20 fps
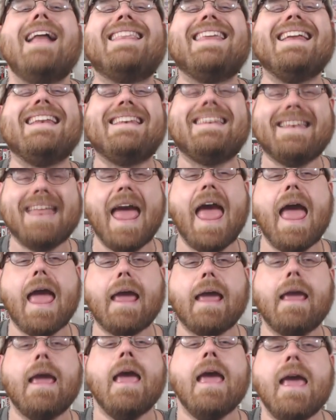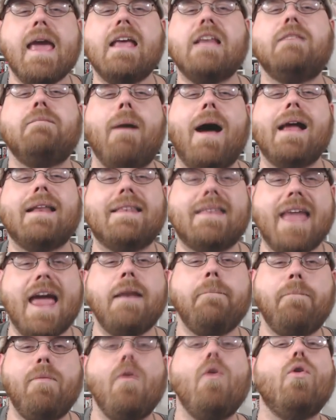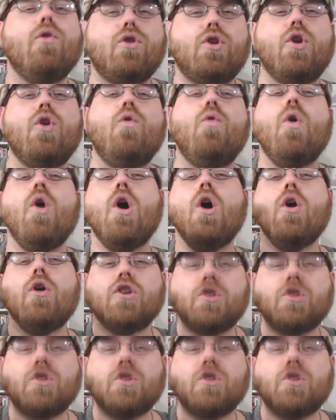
Today is my Deadpool 2